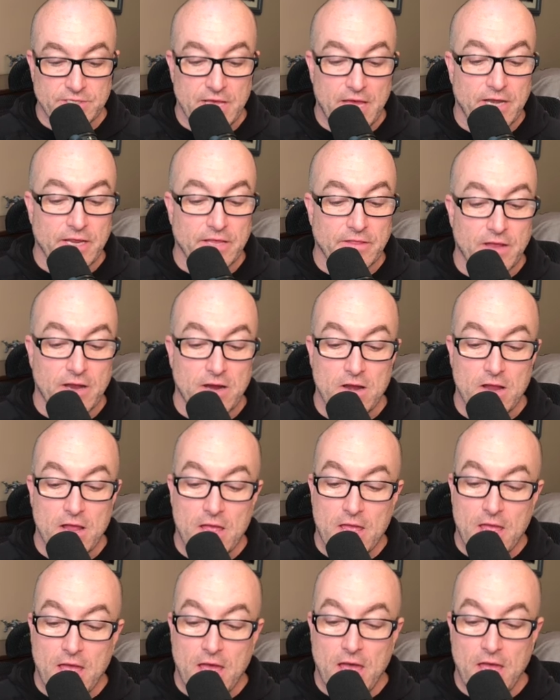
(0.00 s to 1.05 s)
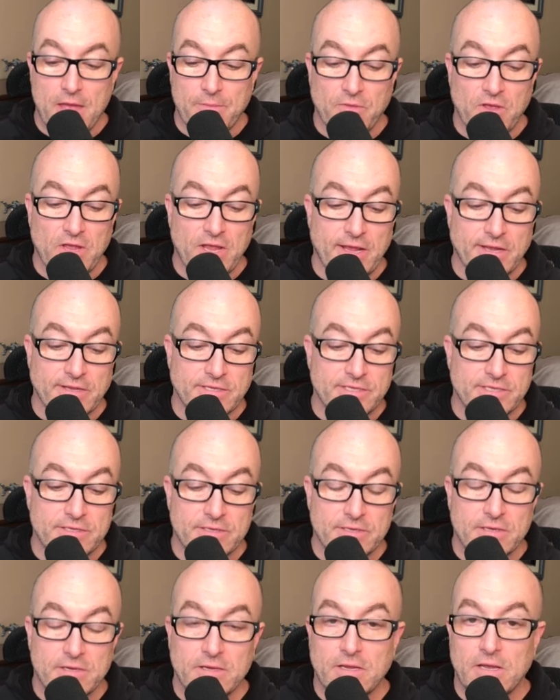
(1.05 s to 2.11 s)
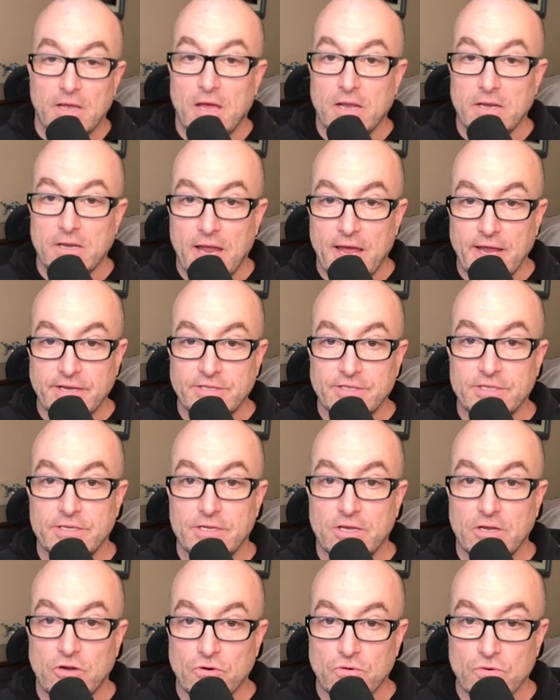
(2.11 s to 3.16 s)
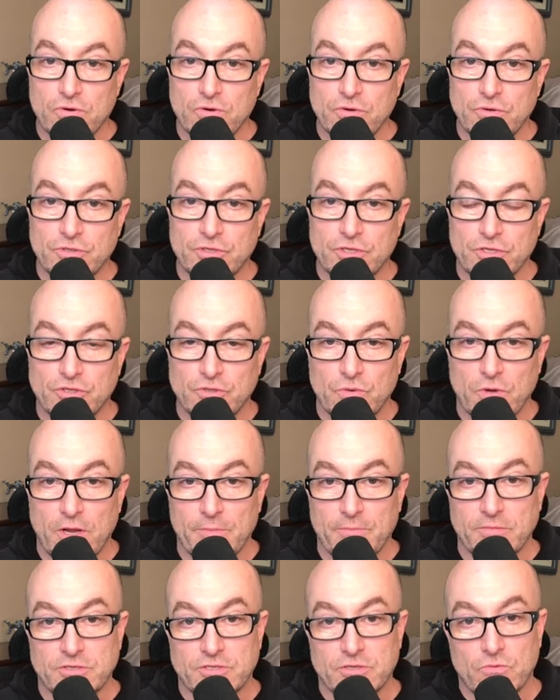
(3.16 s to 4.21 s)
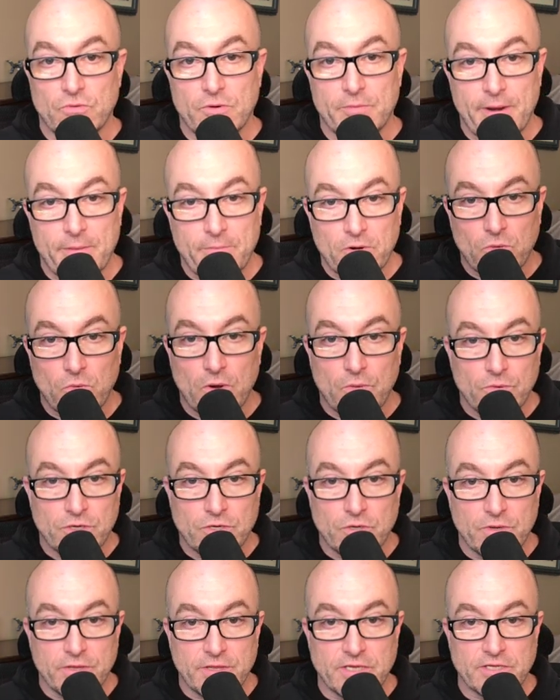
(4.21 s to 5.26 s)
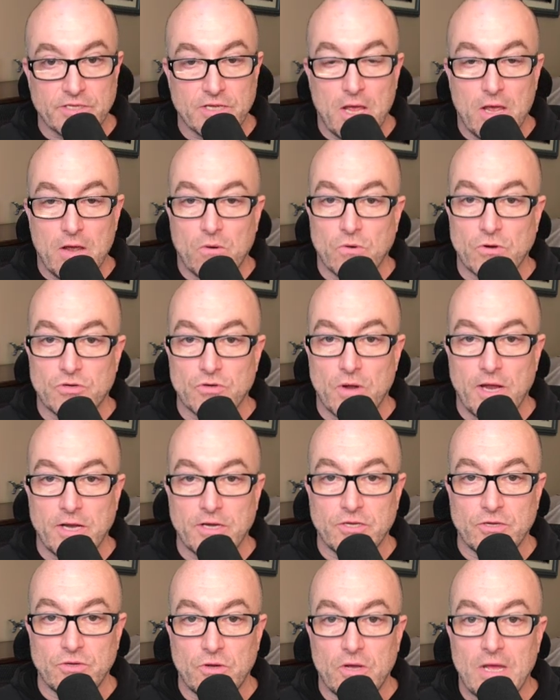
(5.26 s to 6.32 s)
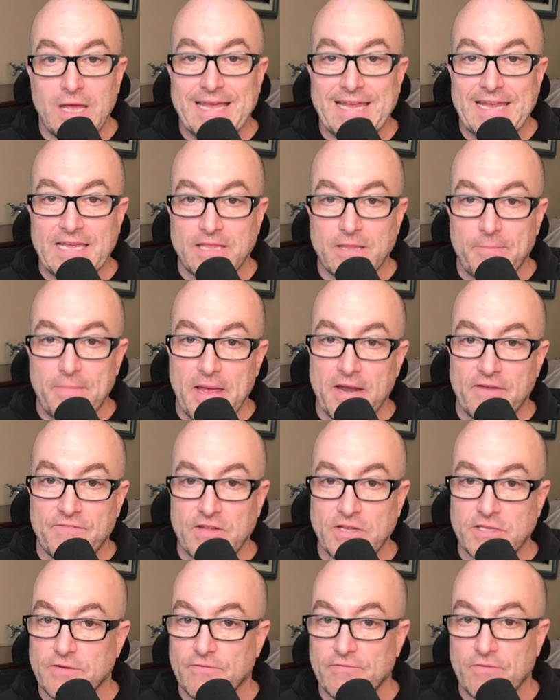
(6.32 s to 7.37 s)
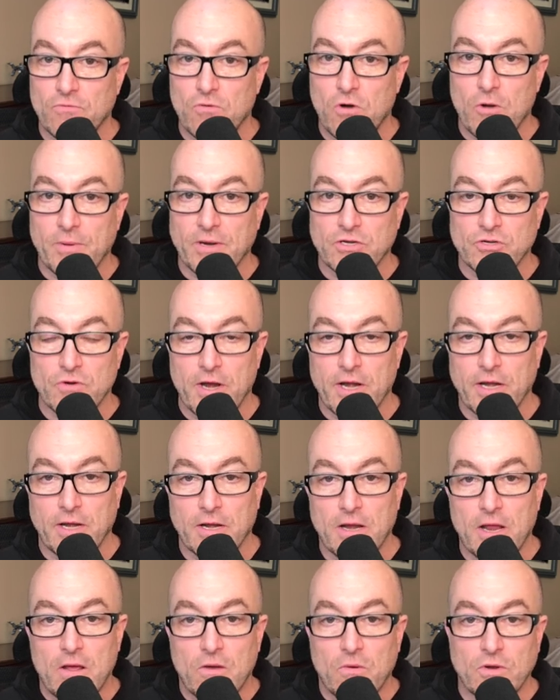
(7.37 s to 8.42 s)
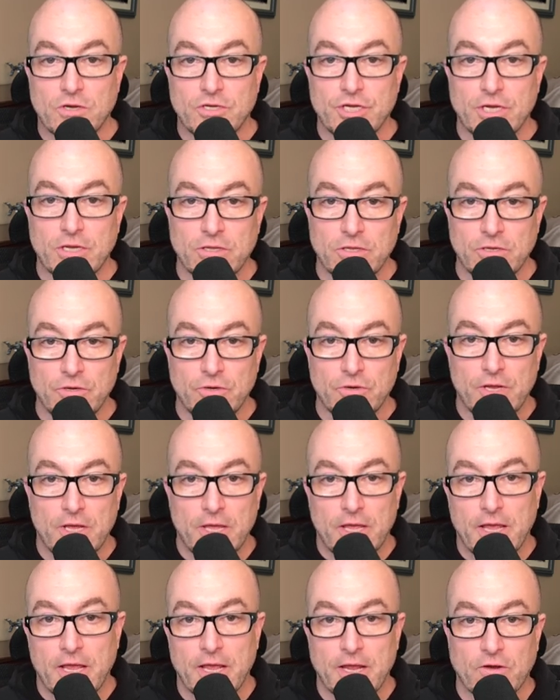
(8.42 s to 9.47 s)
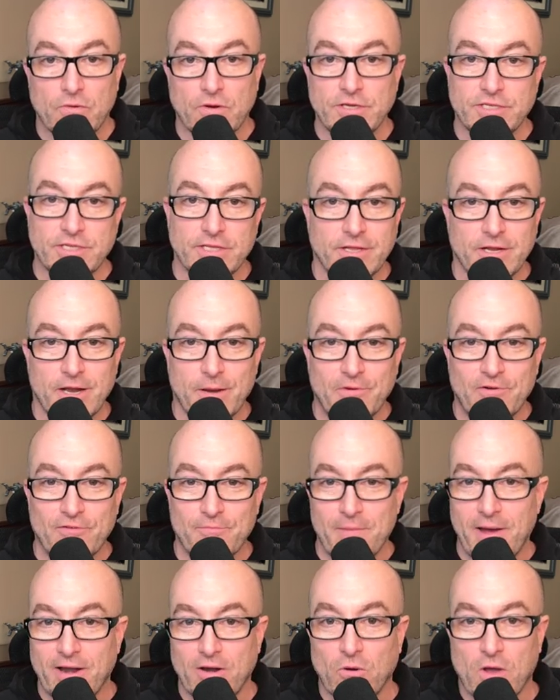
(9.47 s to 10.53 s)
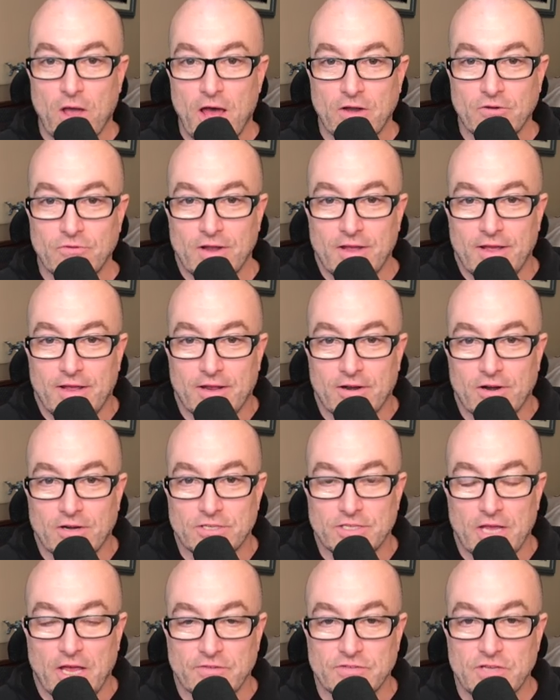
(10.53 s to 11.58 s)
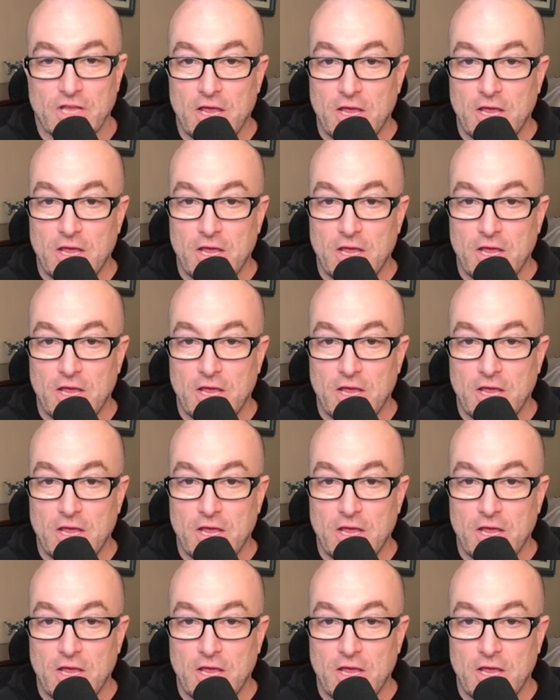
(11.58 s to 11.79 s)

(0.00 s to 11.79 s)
that in there. Um, it's a nice cruise swim. So remember when we're doing this, we're trying to get the benefits of aerobic training, which include increasing the number of mitochondria in ourselves.